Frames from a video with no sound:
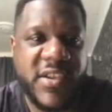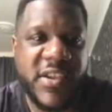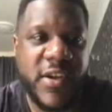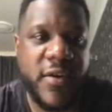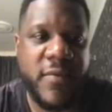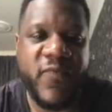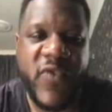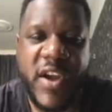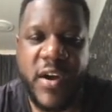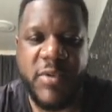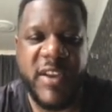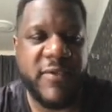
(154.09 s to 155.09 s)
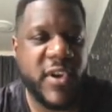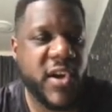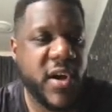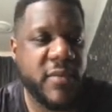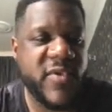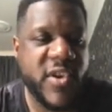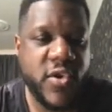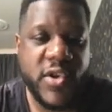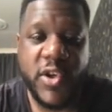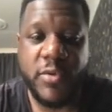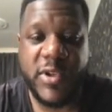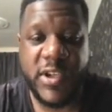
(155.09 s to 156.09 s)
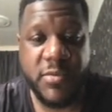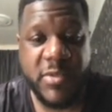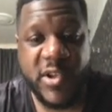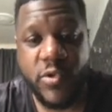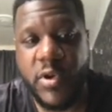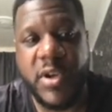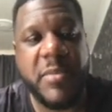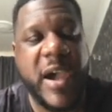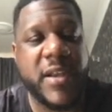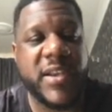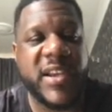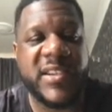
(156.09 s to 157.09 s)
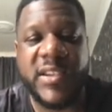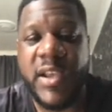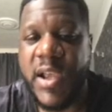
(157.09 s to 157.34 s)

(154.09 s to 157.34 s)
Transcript: So I believe a lot of YouTubers are going to be talking about this.